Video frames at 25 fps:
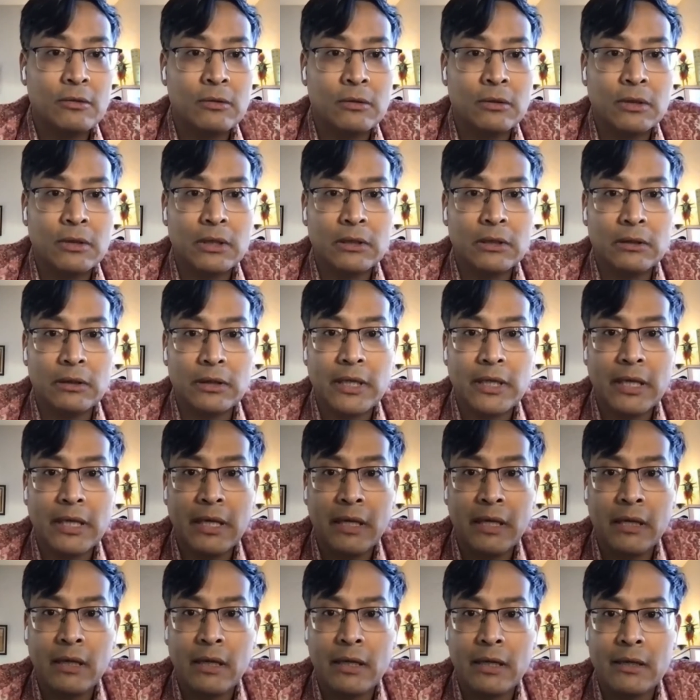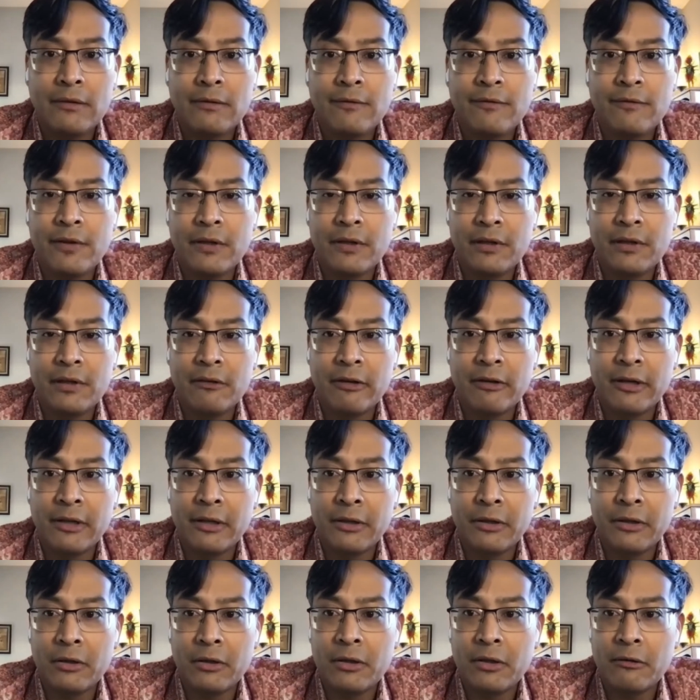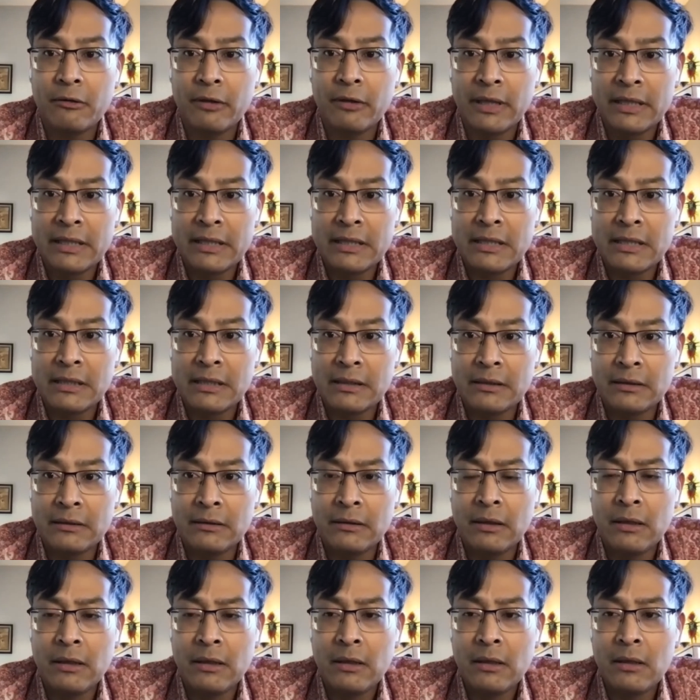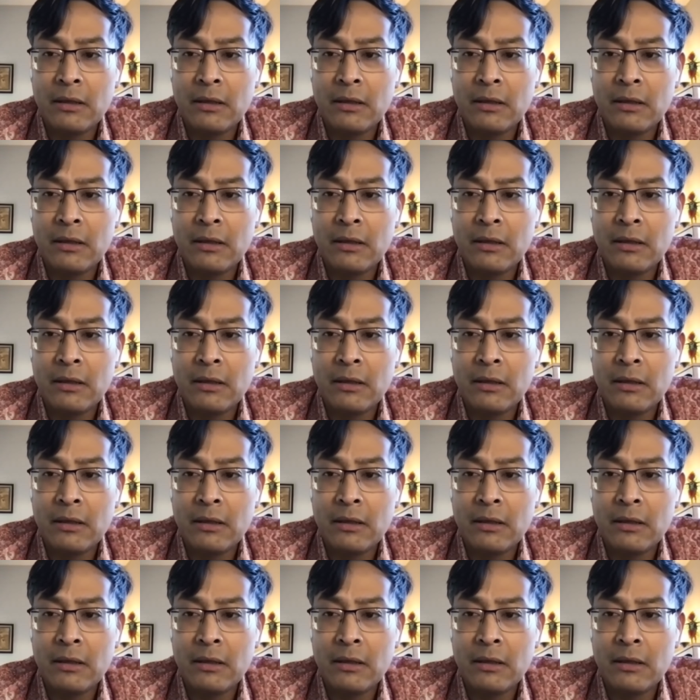or are looking at furthering your careers, and